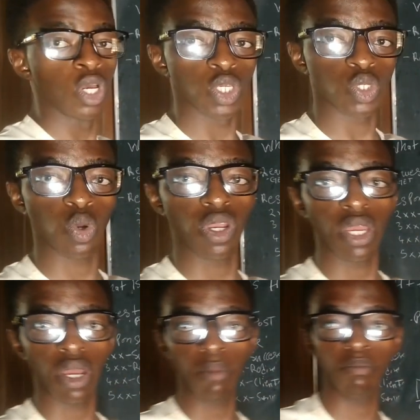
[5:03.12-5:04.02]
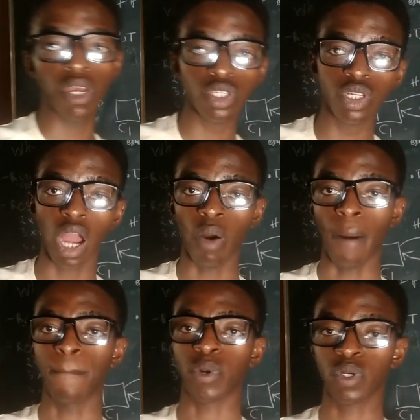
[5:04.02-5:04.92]
So based on
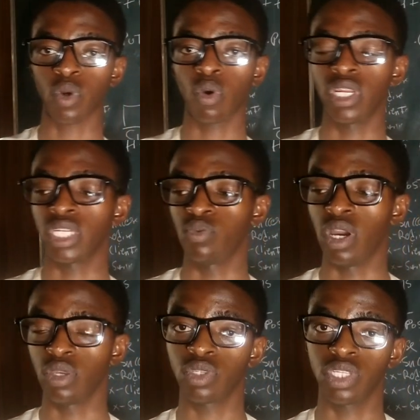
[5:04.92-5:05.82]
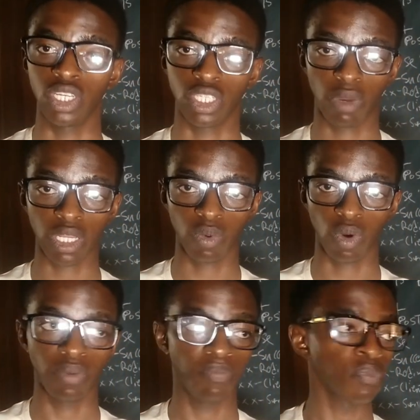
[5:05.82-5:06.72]
our protocol that we are using, a
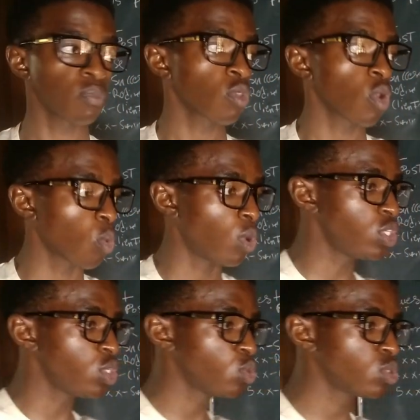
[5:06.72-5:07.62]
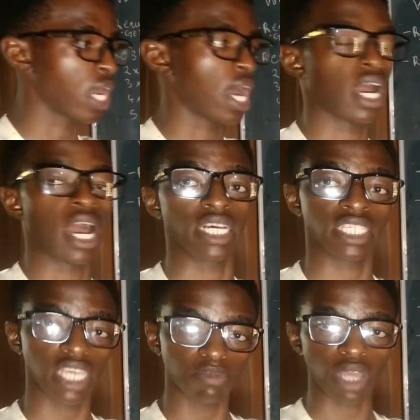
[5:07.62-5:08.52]
smartphone, when the user
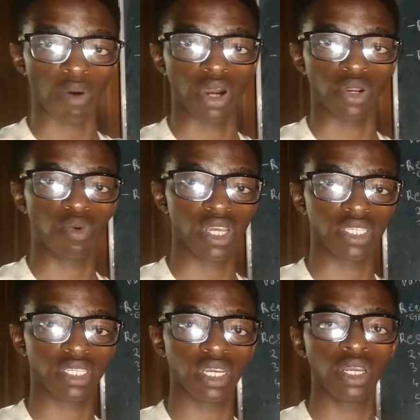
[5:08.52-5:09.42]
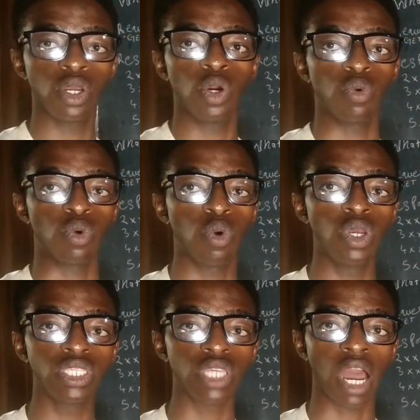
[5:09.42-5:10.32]
accepts our request, we're
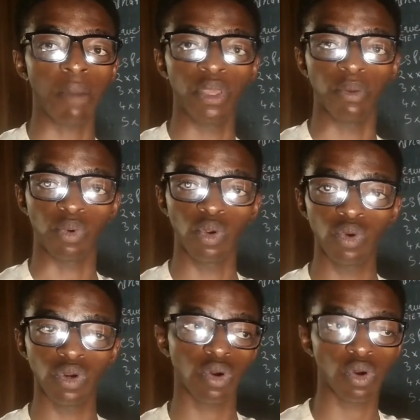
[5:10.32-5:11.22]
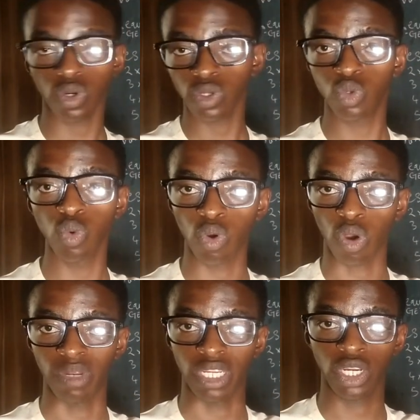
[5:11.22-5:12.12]
going to have a full two-way
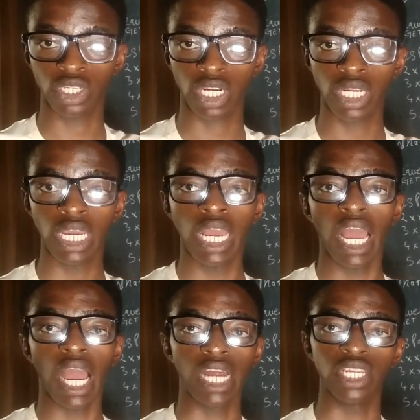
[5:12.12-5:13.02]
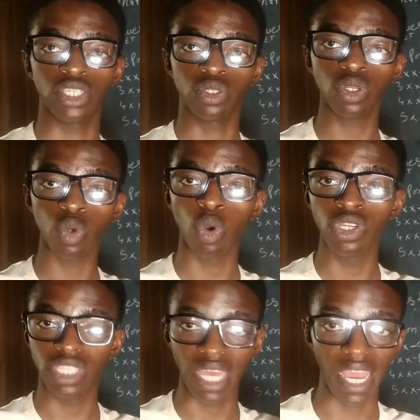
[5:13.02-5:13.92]
communication, and it's not going
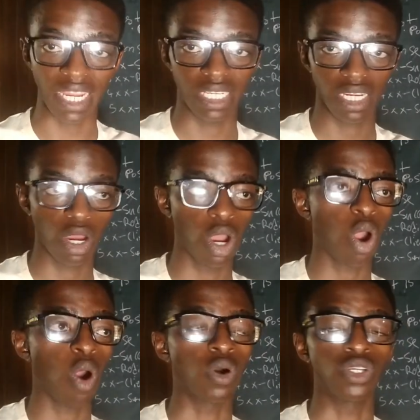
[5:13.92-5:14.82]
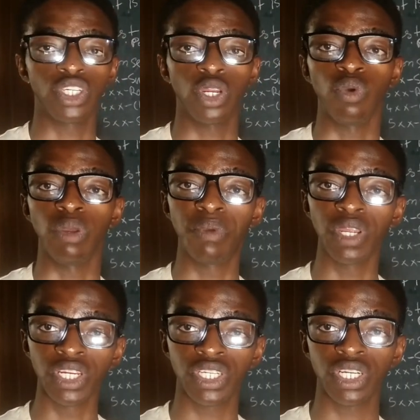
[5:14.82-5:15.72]
to end until we
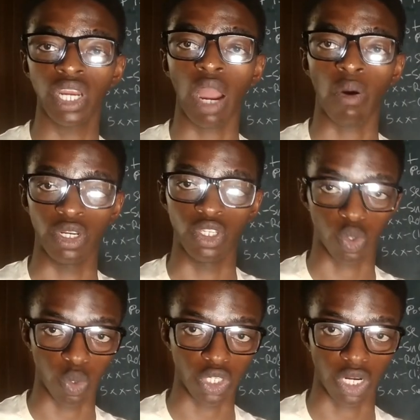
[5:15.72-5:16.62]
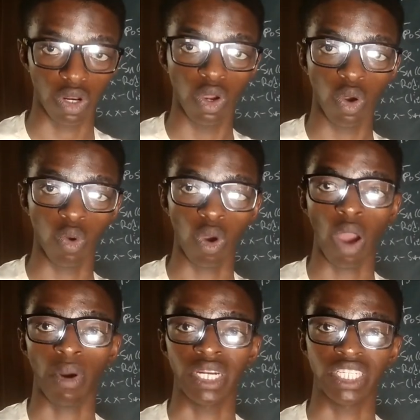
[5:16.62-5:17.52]
finish our discussion or
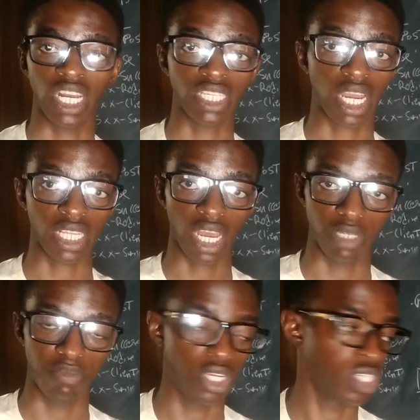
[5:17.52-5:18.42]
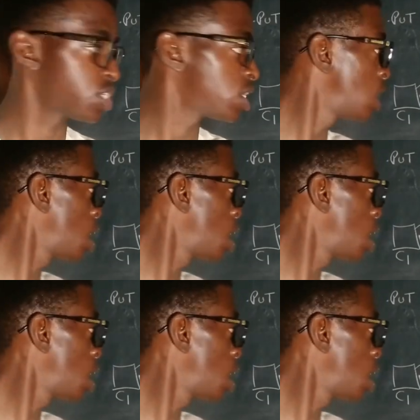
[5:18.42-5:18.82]
our recharge card has finished.